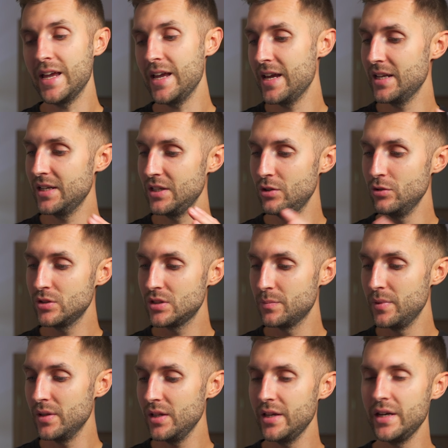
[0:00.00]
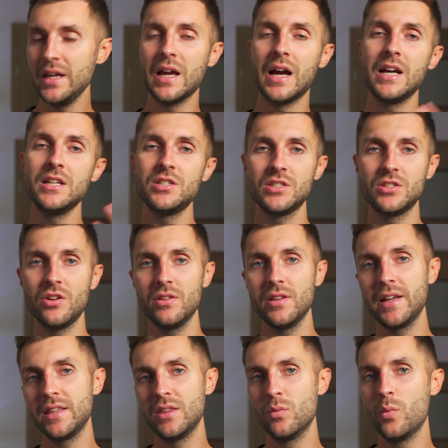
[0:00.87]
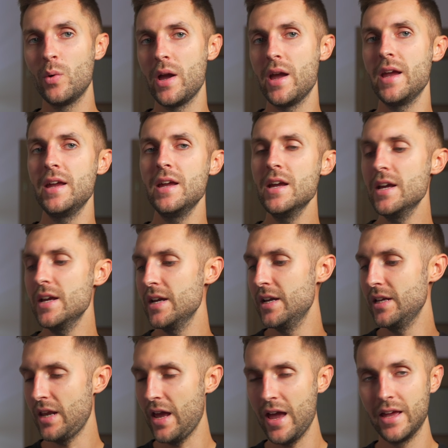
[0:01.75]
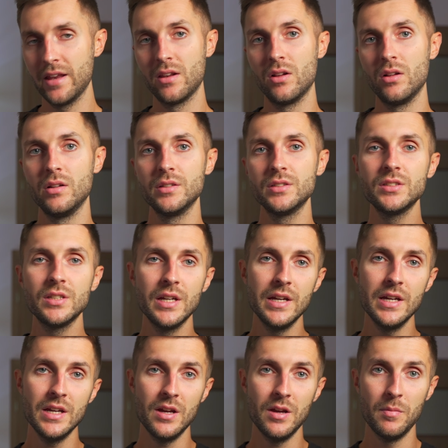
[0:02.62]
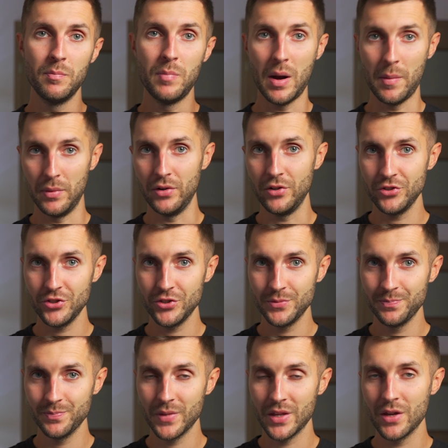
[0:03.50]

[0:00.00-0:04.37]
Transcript: and usability, I just don't like the way it handles bubbles.